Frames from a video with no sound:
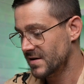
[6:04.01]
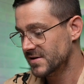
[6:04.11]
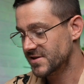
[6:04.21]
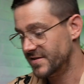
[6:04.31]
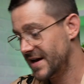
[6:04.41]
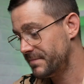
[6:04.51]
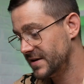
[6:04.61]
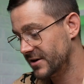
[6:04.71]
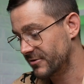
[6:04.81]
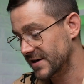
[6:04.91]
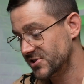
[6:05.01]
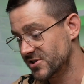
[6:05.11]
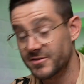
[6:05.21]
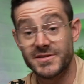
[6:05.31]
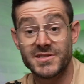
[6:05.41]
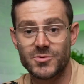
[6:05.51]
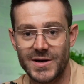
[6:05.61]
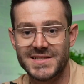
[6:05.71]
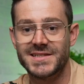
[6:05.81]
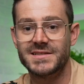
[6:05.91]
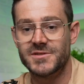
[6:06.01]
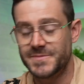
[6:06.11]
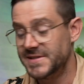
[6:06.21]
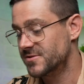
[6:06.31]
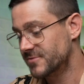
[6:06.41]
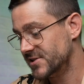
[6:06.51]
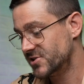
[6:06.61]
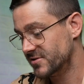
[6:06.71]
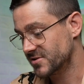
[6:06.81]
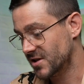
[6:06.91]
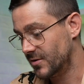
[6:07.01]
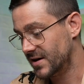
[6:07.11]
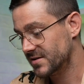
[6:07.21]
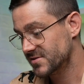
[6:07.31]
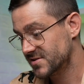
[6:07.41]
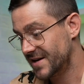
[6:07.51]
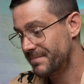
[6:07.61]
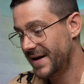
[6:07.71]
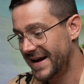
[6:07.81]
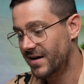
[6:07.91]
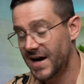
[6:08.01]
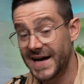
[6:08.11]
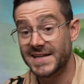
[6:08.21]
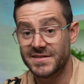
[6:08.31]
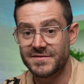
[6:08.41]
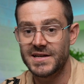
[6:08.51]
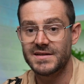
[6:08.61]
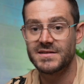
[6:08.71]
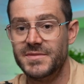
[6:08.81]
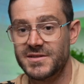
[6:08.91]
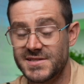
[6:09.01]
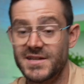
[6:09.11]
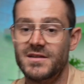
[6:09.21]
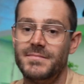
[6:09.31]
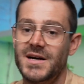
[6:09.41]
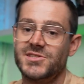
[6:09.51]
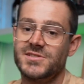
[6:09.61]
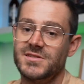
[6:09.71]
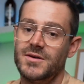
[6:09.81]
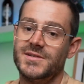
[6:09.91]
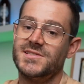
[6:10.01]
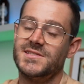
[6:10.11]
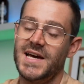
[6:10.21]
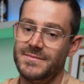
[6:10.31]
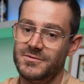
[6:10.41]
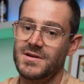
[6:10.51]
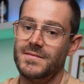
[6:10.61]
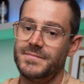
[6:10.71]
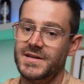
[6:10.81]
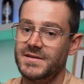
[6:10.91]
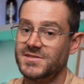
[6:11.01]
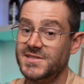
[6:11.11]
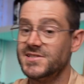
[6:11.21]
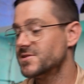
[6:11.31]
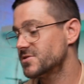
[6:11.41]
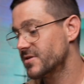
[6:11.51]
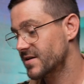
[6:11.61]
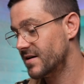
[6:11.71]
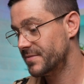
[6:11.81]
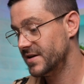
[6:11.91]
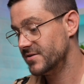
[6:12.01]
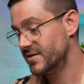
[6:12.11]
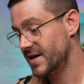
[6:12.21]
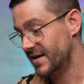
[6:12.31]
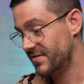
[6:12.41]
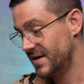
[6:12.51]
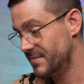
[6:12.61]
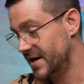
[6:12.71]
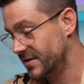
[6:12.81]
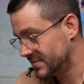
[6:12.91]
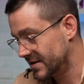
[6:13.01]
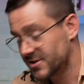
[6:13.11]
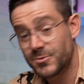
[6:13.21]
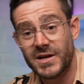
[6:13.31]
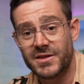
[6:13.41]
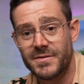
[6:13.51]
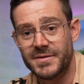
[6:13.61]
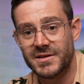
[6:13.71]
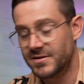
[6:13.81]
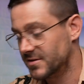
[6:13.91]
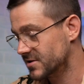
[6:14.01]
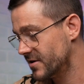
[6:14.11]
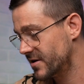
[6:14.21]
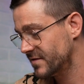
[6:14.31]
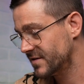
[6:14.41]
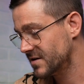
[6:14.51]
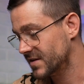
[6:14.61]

So their PE ratio is 20, which means the ratio is lower, so they pay a higher dividend because they're a much slower, stable company. So this is the sort of company you'd get. They made a $23 billion turnover.